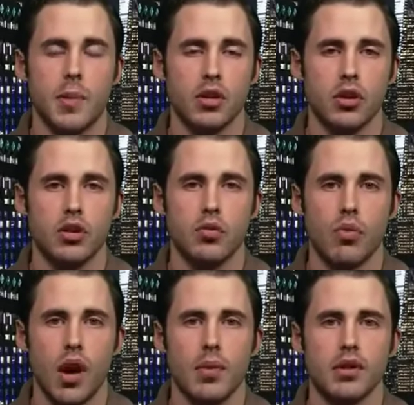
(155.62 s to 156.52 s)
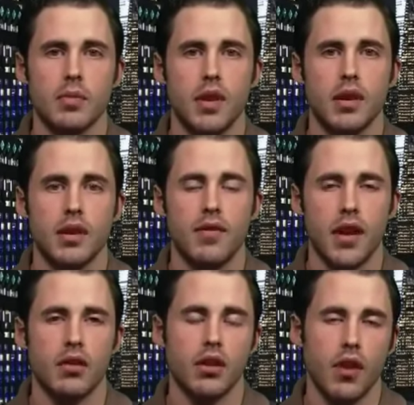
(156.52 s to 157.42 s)
Special Agent Robert Smith. He
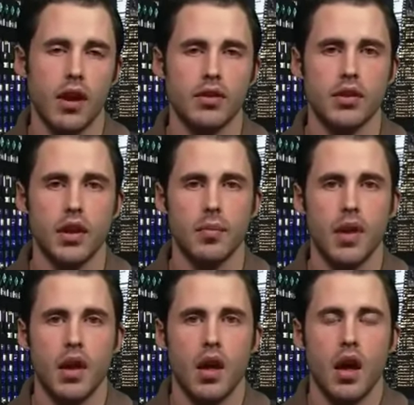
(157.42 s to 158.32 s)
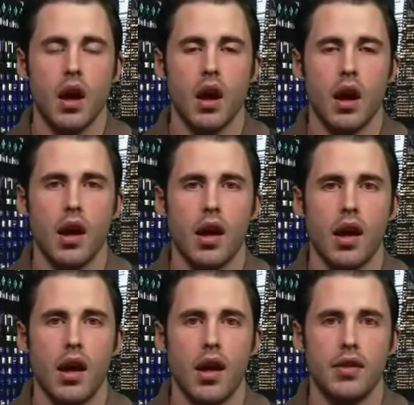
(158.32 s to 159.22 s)
vaguely threatens him uh,
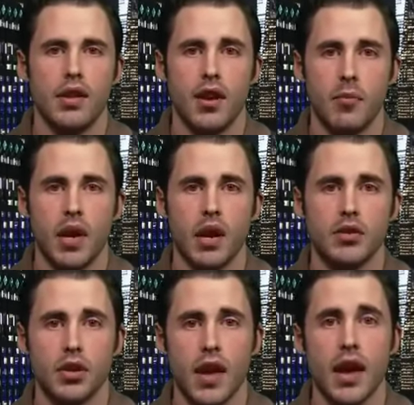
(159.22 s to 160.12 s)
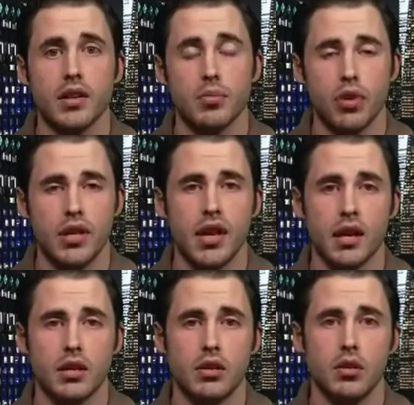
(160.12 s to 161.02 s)
and the FBI took that as a
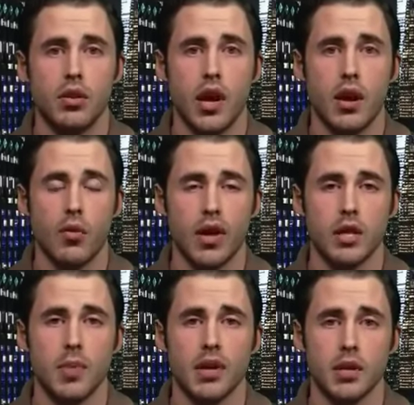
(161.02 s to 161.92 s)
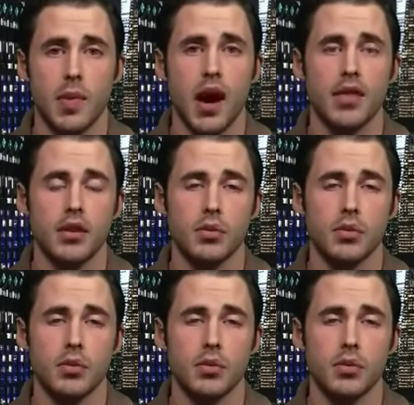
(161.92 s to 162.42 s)
pretext to then arrest him on the spot.